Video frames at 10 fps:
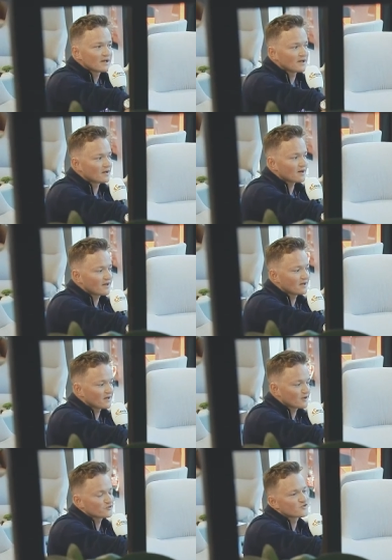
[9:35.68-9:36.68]

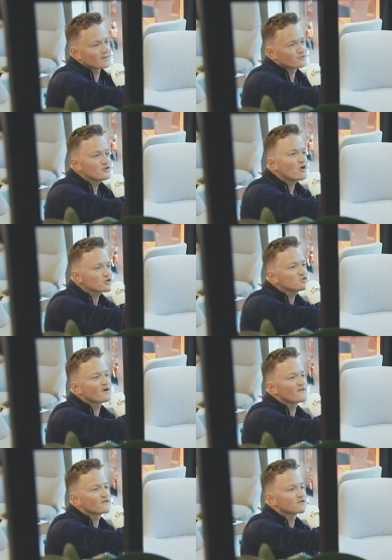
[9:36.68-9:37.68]
I go to them. Do you also
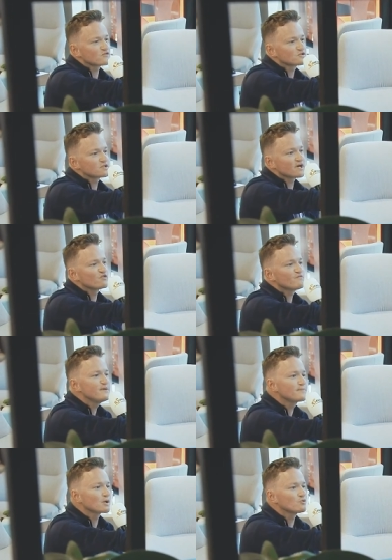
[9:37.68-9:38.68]
have those kind of
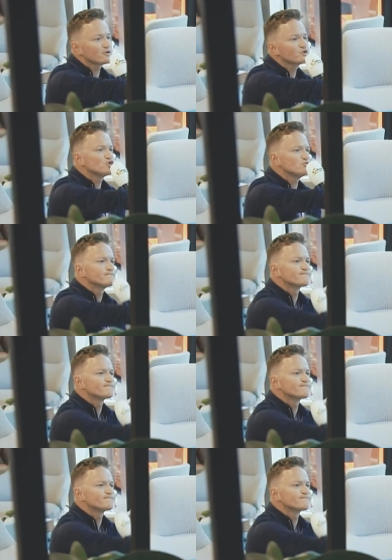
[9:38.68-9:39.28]
people around you?